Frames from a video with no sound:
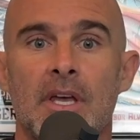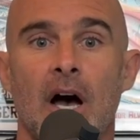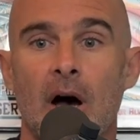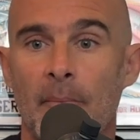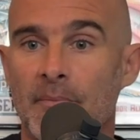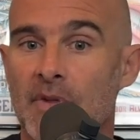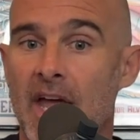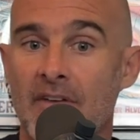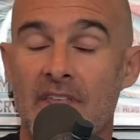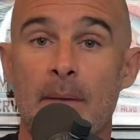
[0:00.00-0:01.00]

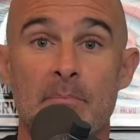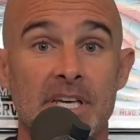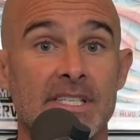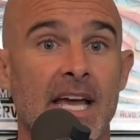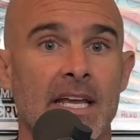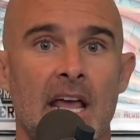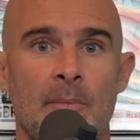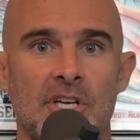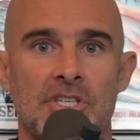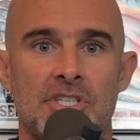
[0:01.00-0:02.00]
have that big
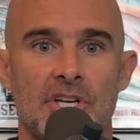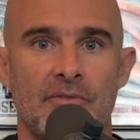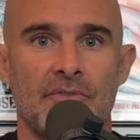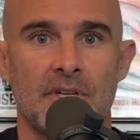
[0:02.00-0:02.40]
dynamic shift.